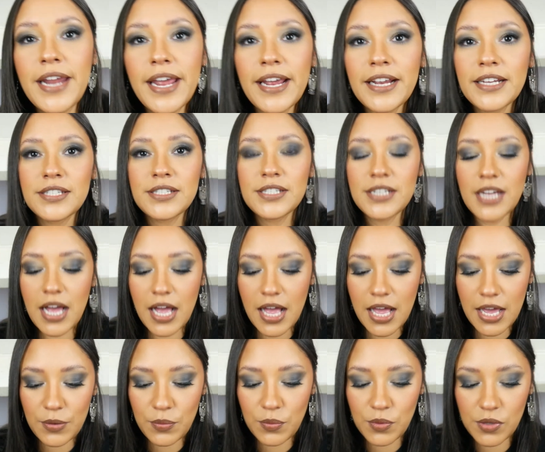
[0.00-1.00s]
Next,
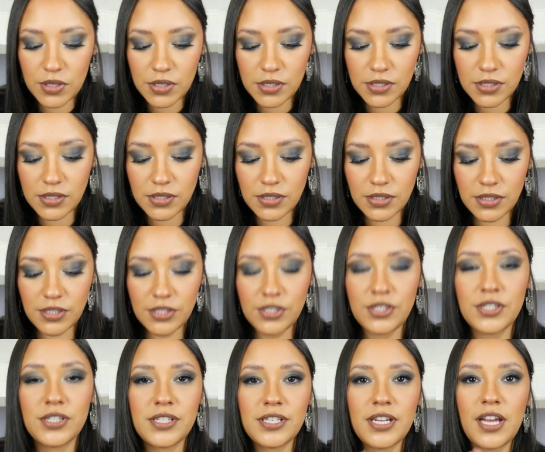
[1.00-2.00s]
I will
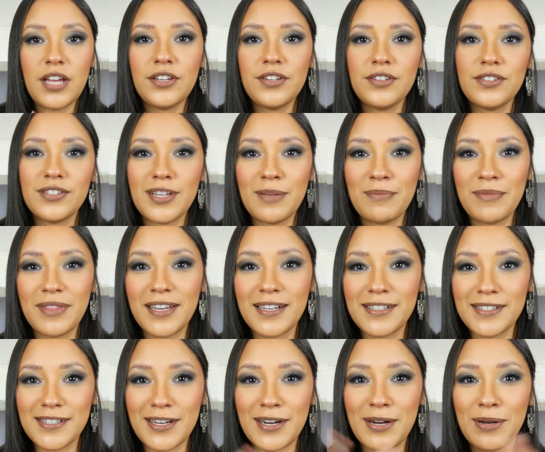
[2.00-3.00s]
just tell you some
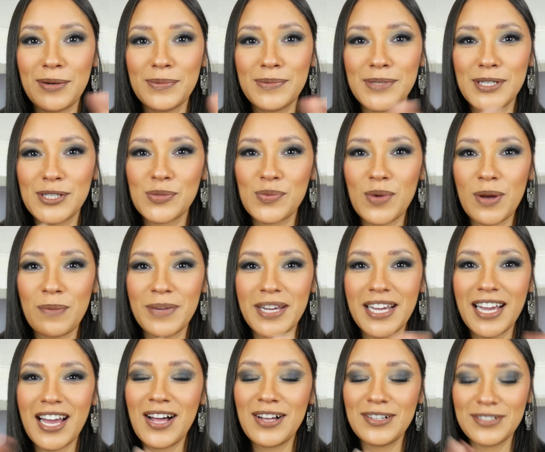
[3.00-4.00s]
things that I'll be swapping
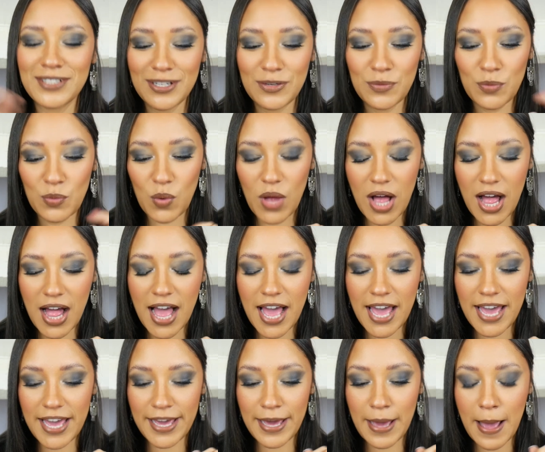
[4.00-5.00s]
out and
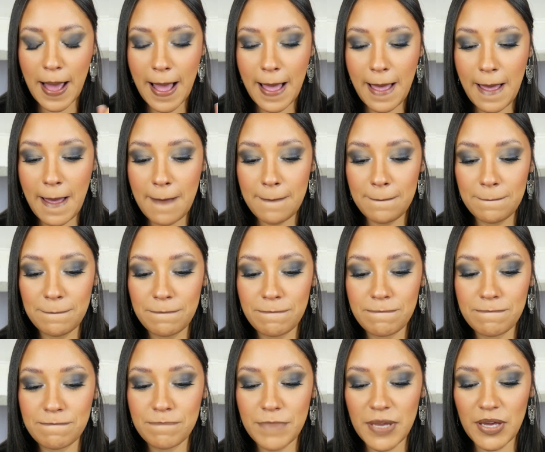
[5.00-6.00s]
why,
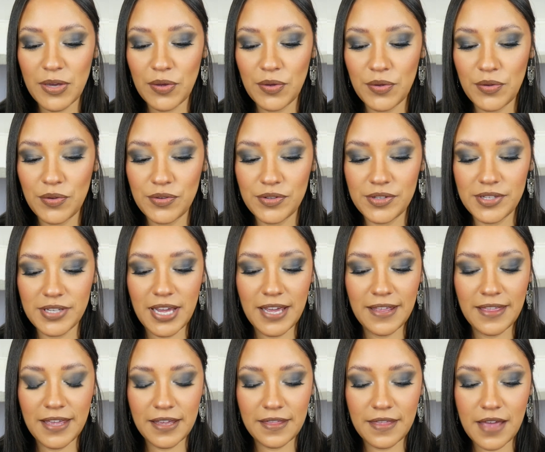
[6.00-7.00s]
because I
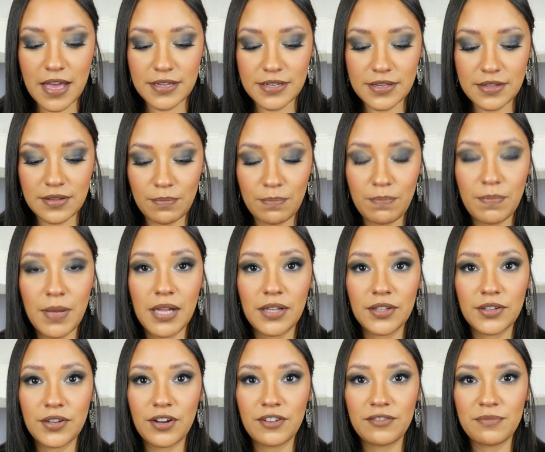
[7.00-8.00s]
think that's the
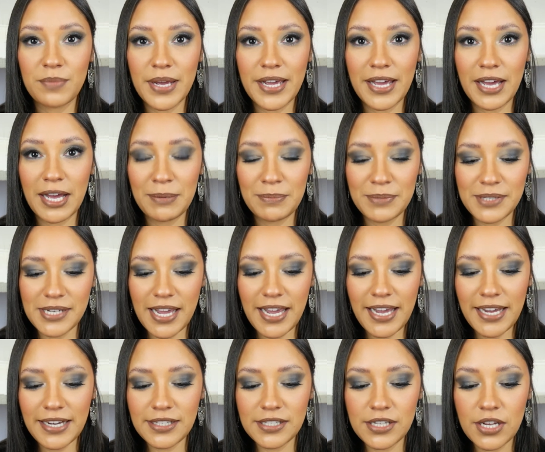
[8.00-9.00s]
bulk of my
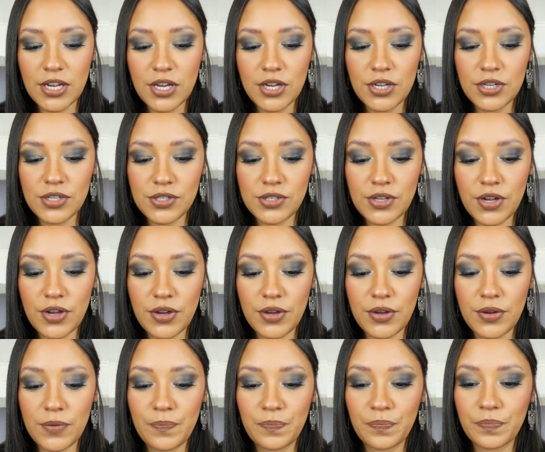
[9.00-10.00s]
update.
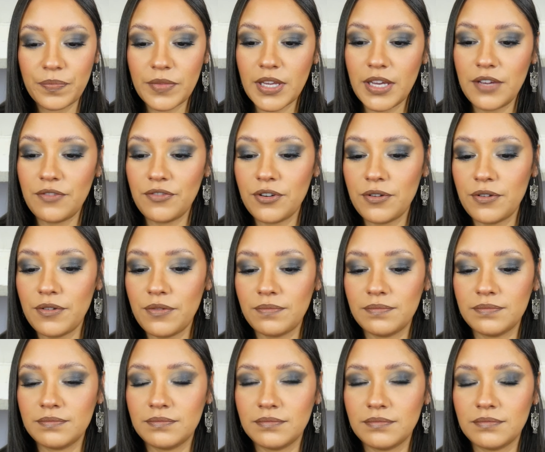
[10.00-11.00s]
So if you
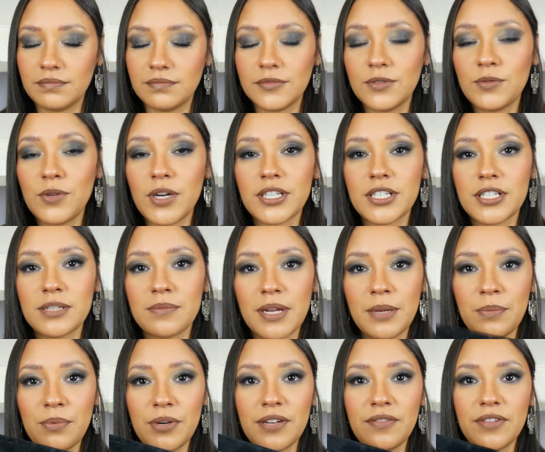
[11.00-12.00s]
watched my
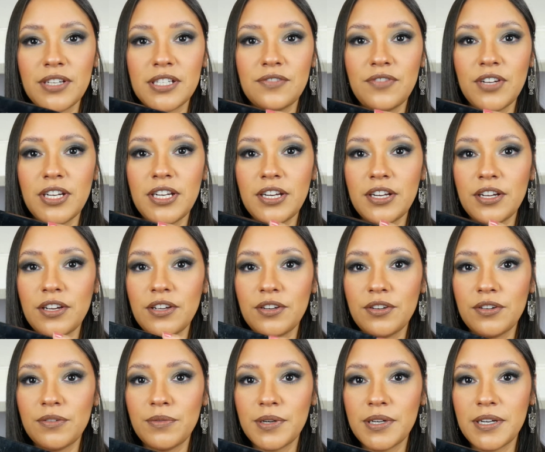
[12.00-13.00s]
previous video,
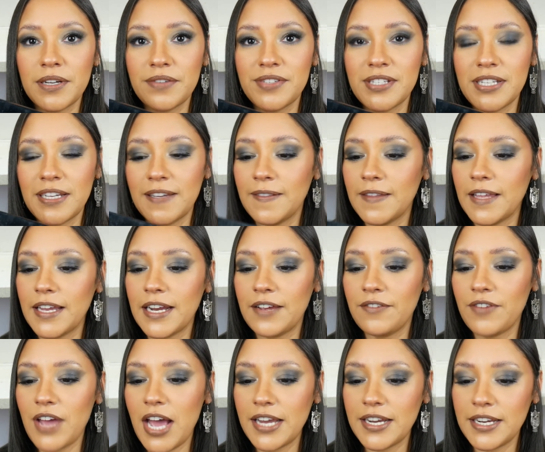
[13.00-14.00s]
you would have seen that I've
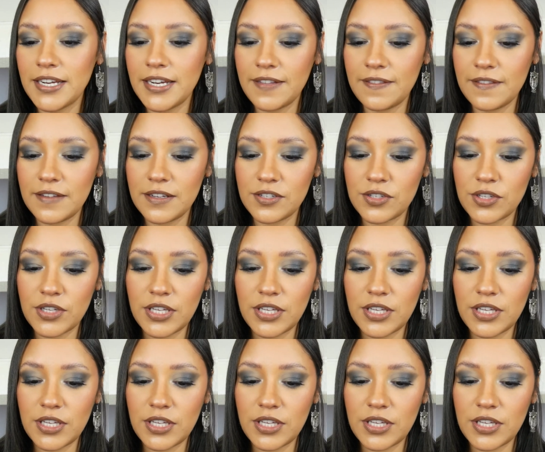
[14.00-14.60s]
added in this